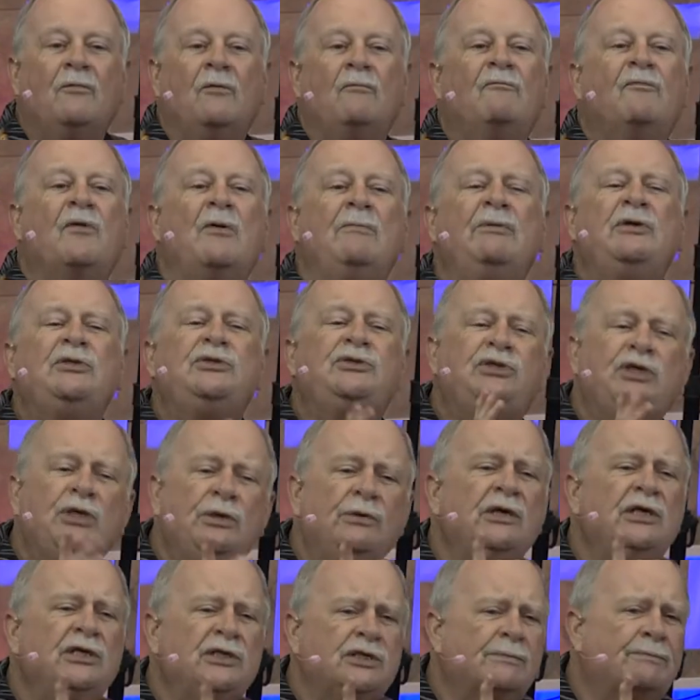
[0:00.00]
from a
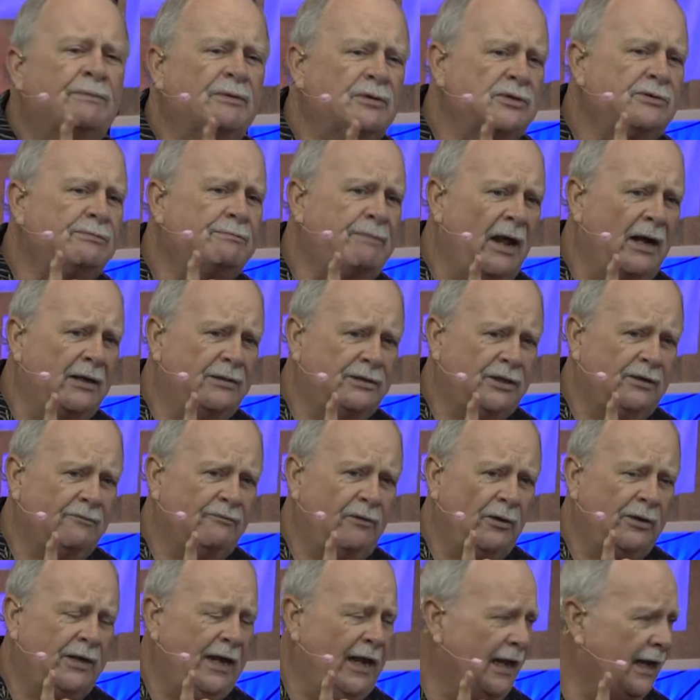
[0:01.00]
Jewish perspective,
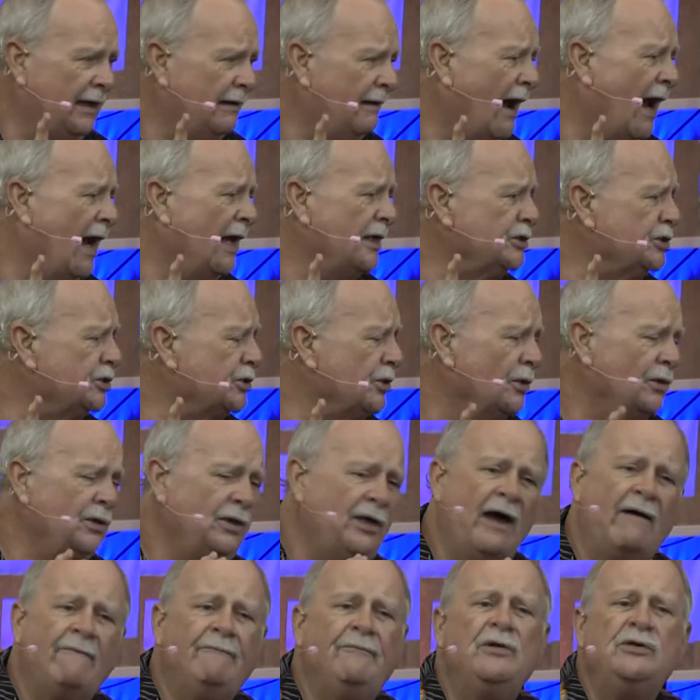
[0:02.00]
again, I sure
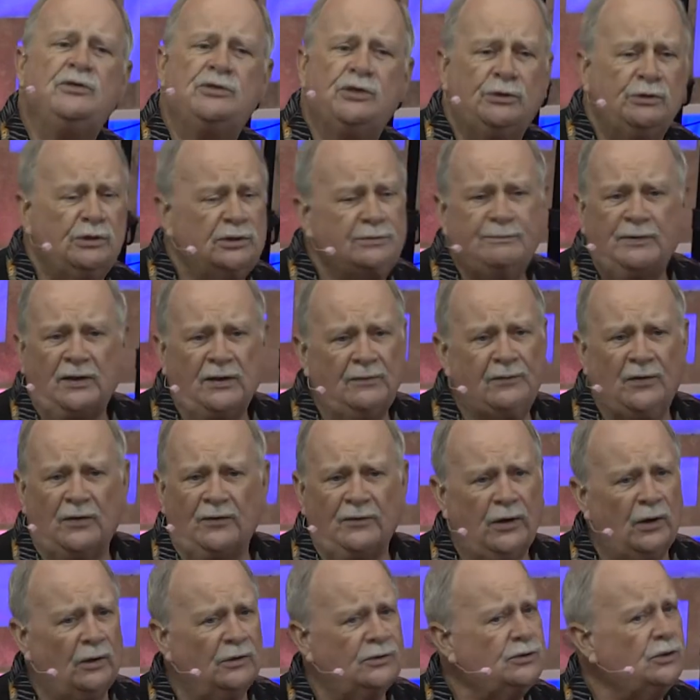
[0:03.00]
love the Jewish people.
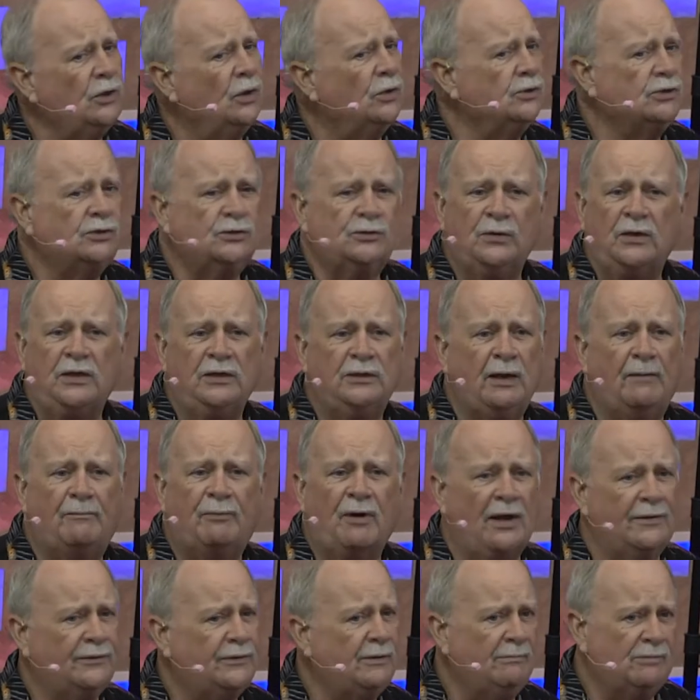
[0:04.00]
They're so sweet. They
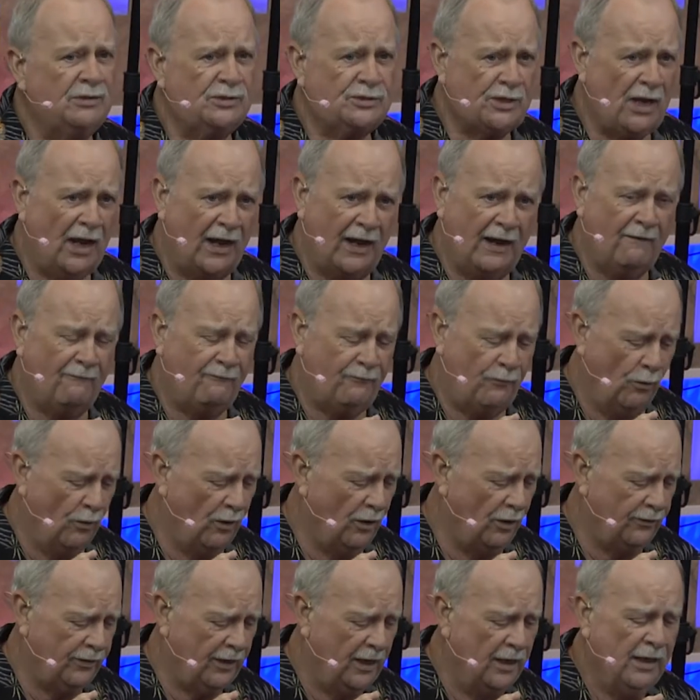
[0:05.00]
brought the Messiah
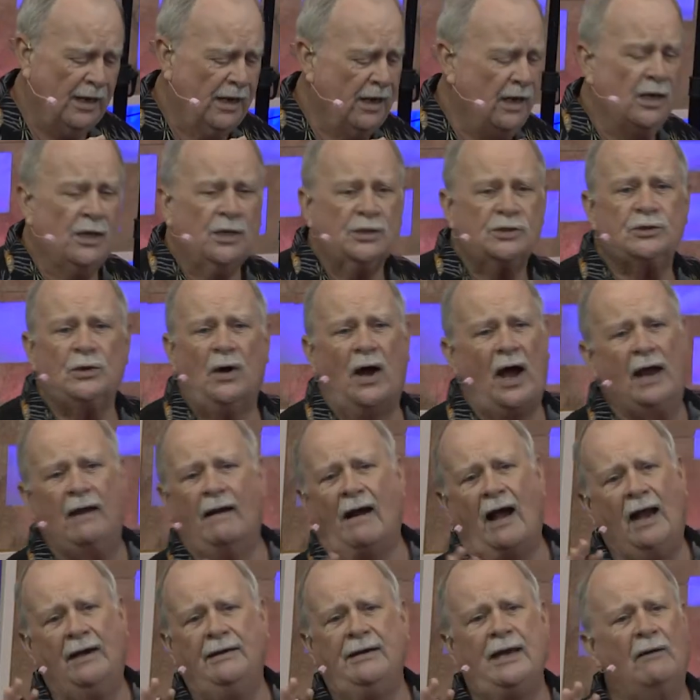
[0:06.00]
forth, So I,
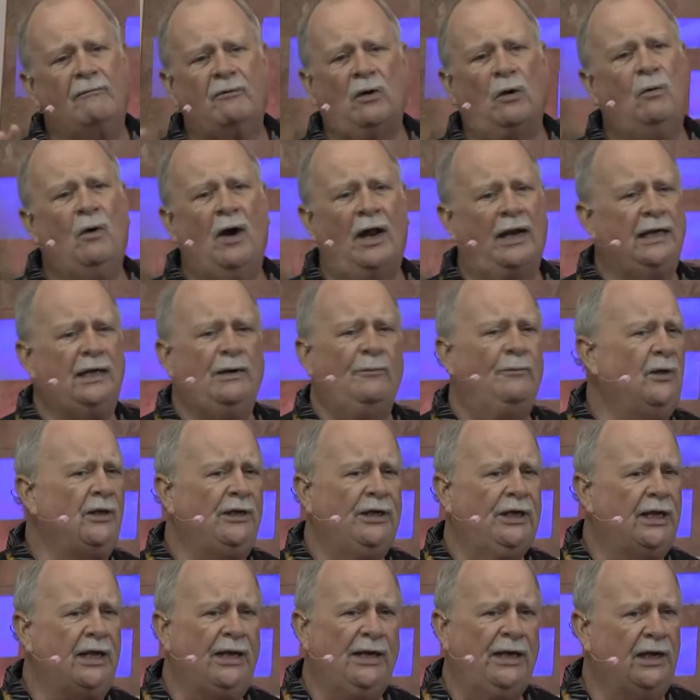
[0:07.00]
I never want to
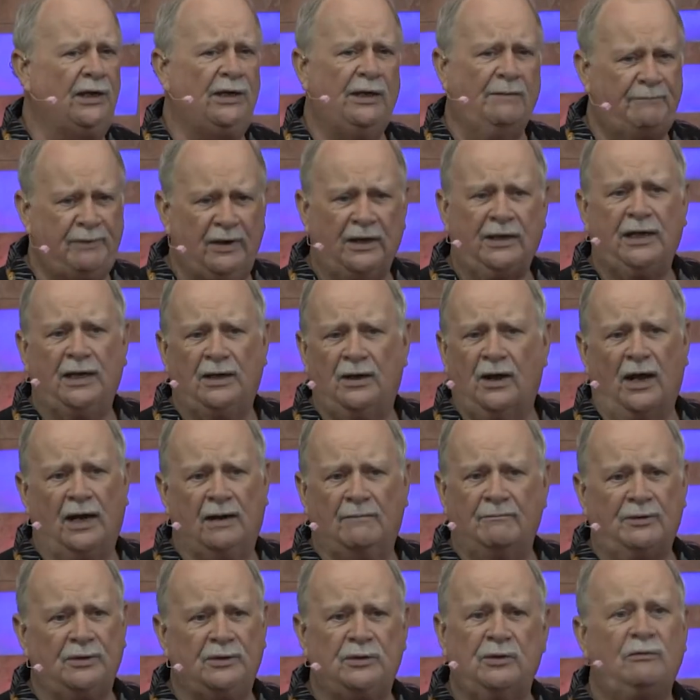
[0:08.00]
really get into picking on
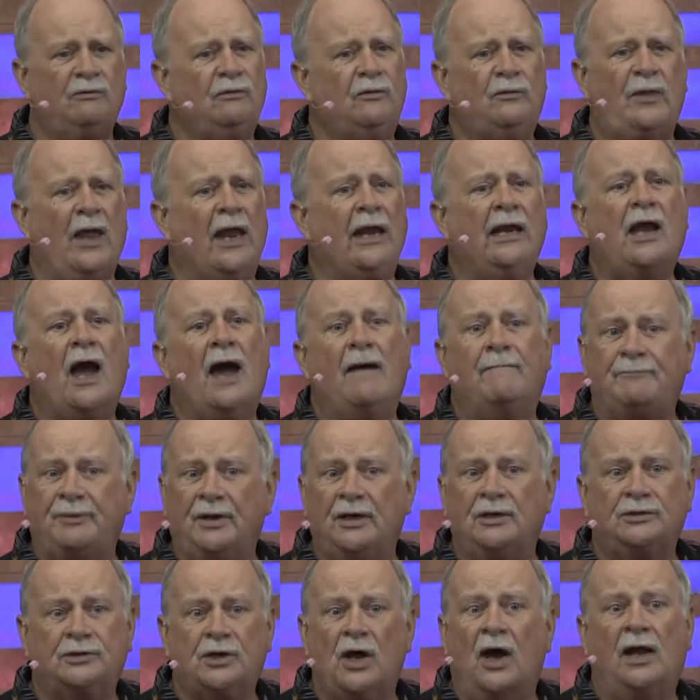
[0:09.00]
them, but they got
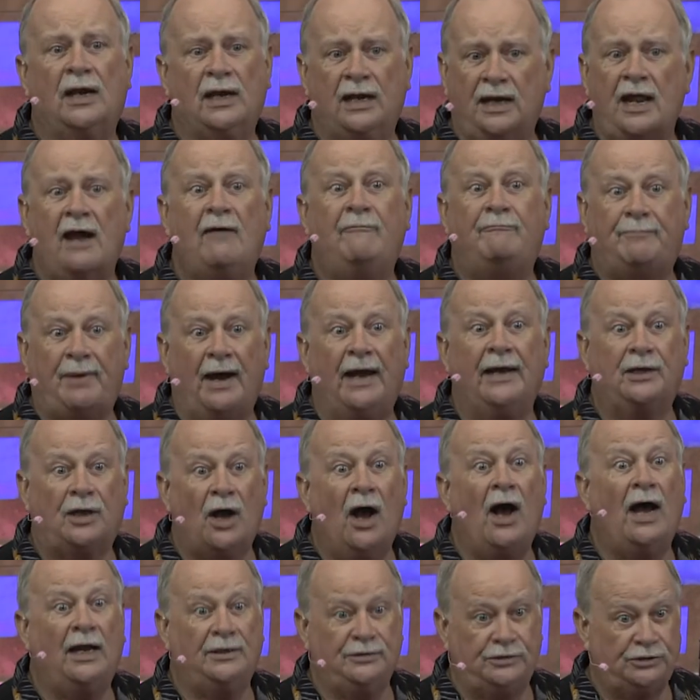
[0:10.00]
picked on enough by
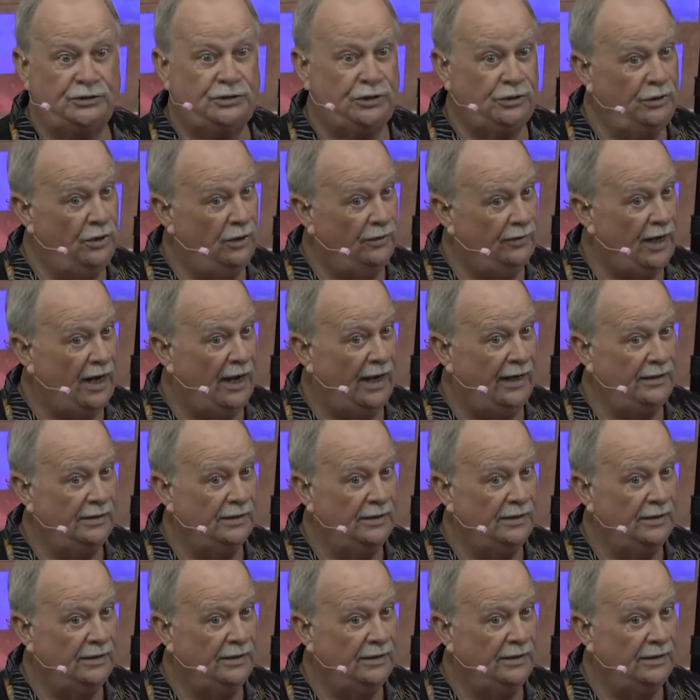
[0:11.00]
God. Did you know that?